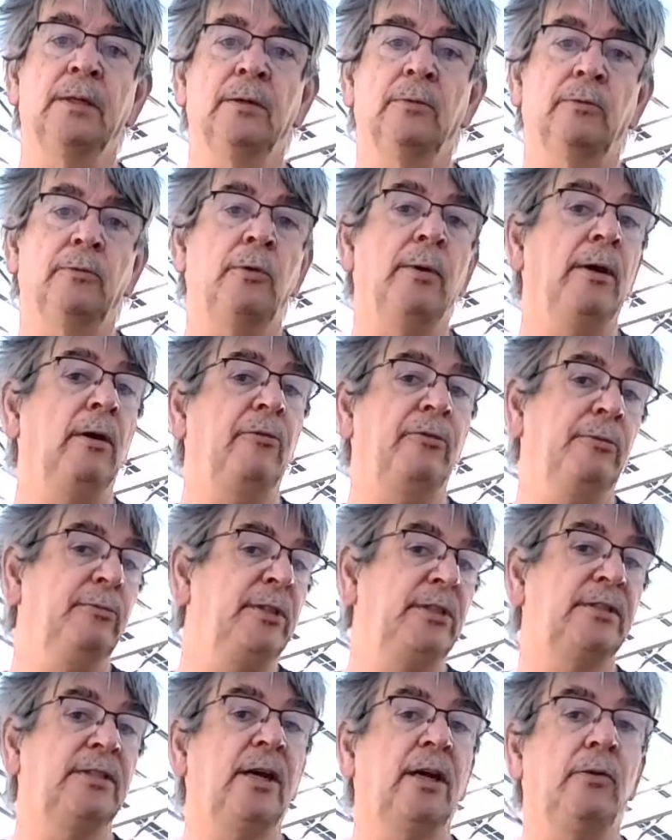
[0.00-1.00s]
Quite often we
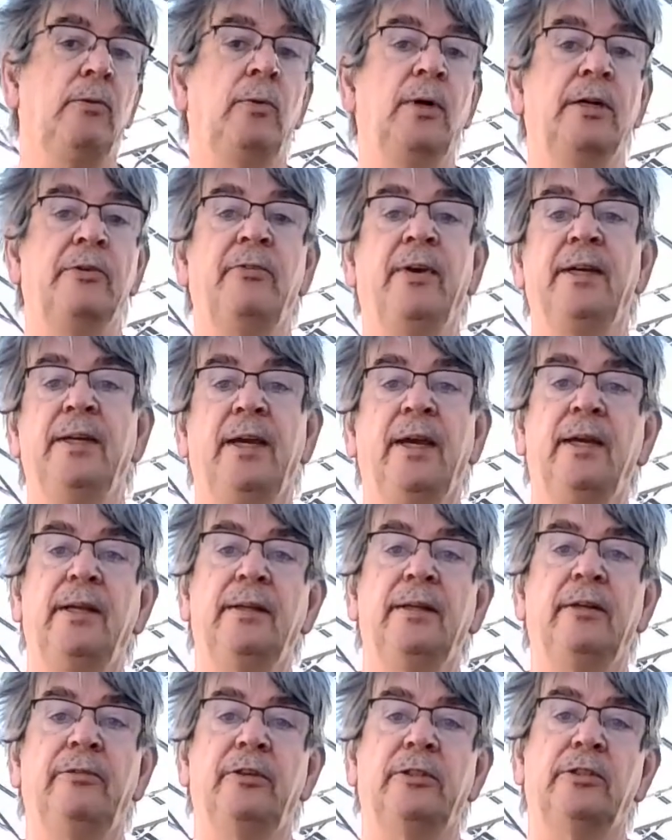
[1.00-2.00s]
start work very early
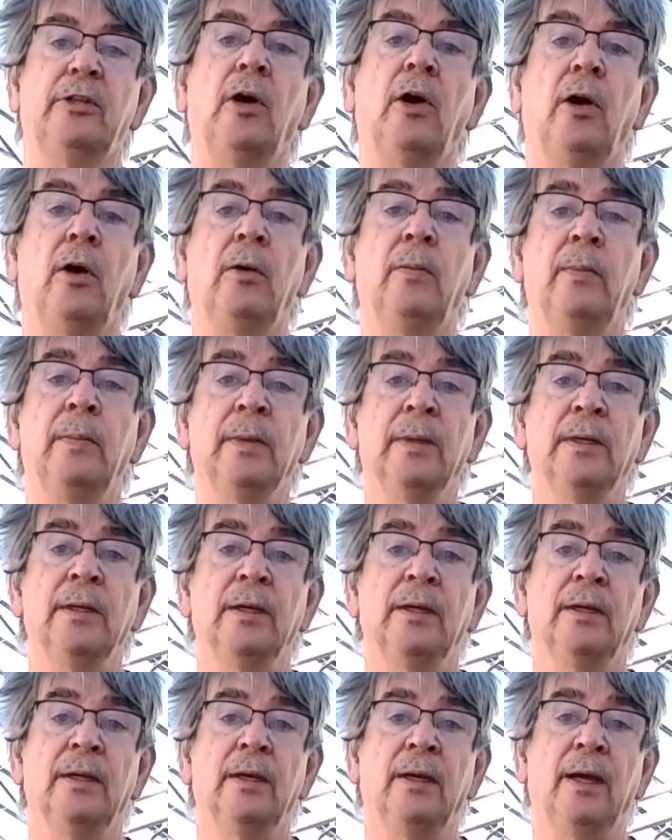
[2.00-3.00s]
if it's hot,
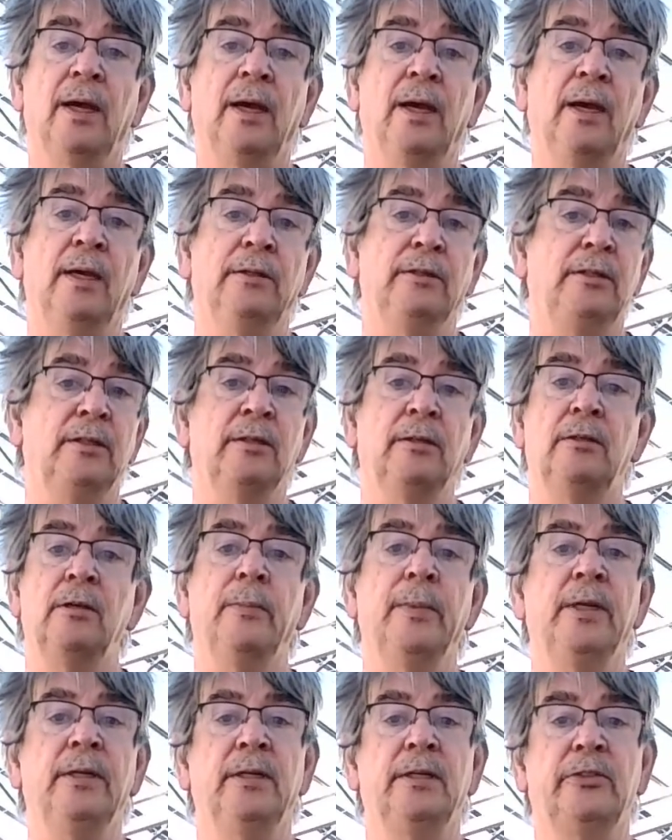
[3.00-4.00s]
and you can come
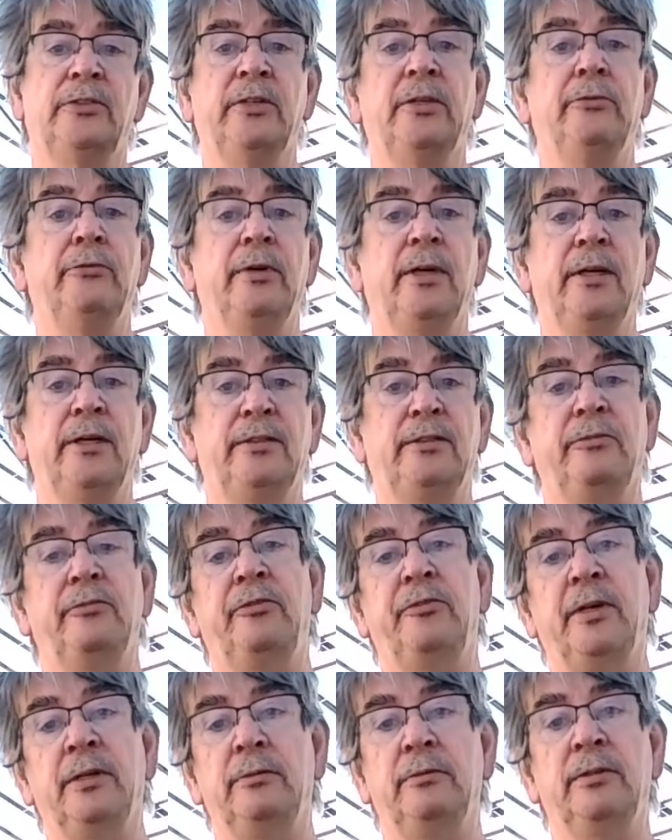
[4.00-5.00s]
in at sunrise and
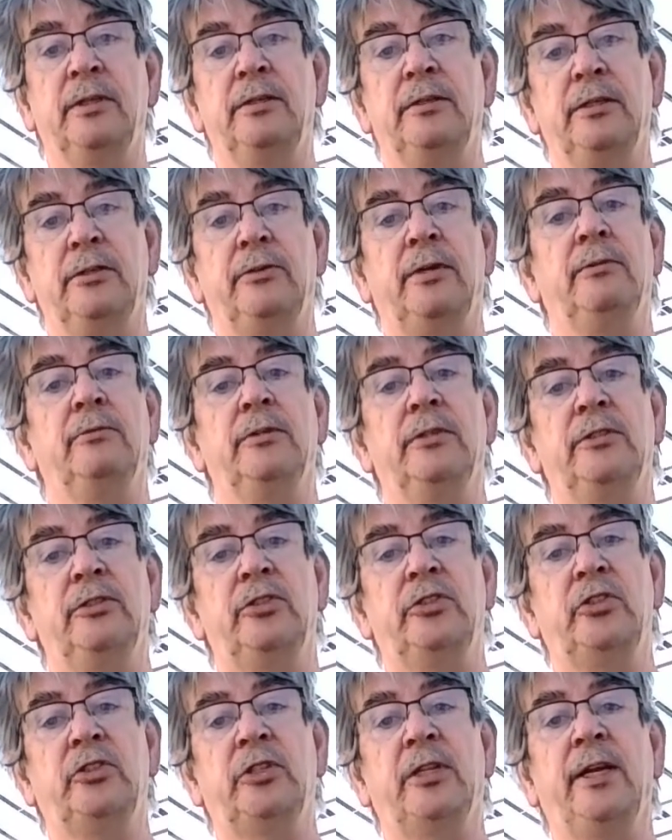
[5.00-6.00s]
find that the ground is
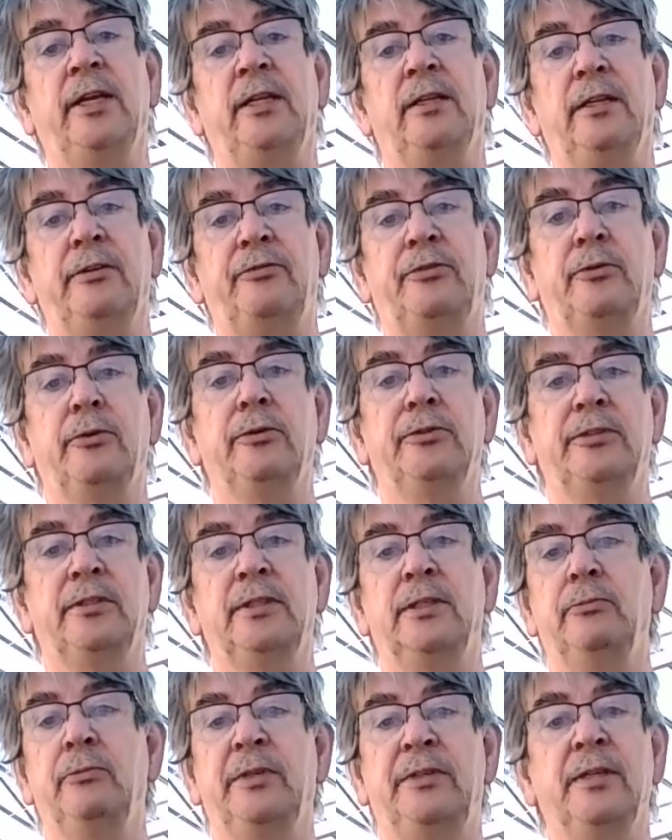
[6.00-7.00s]
slightly frozen,
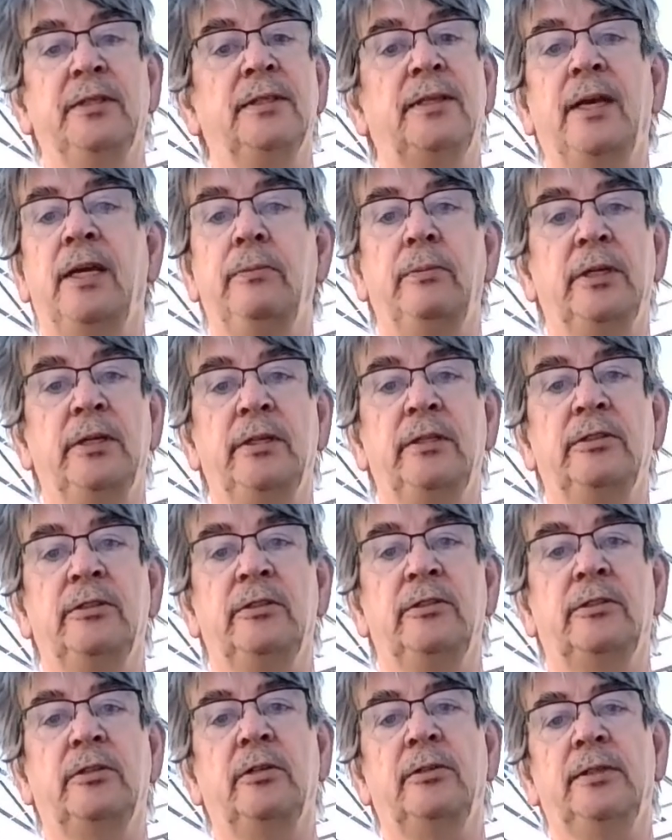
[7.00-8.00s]
and within 10 minutes
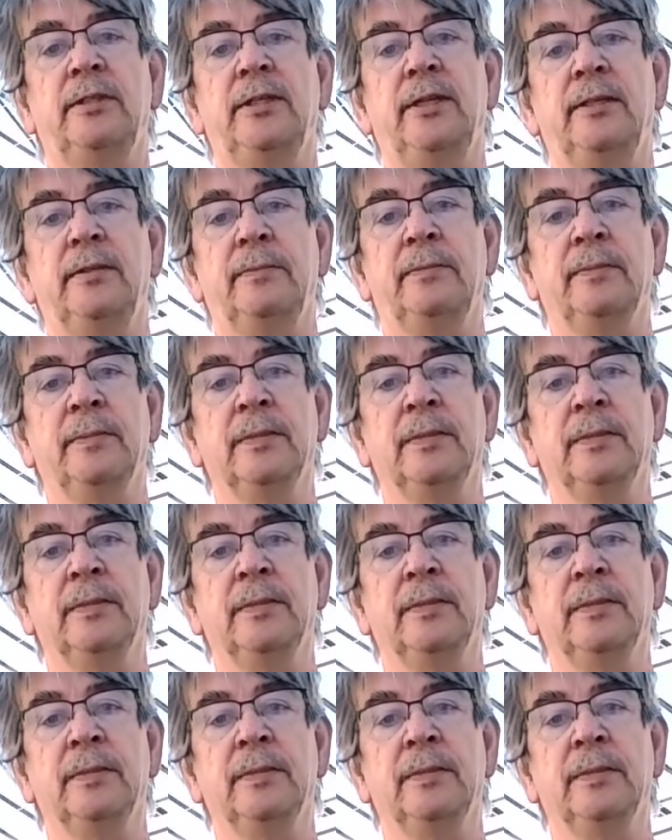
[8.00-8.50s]
it's gone again.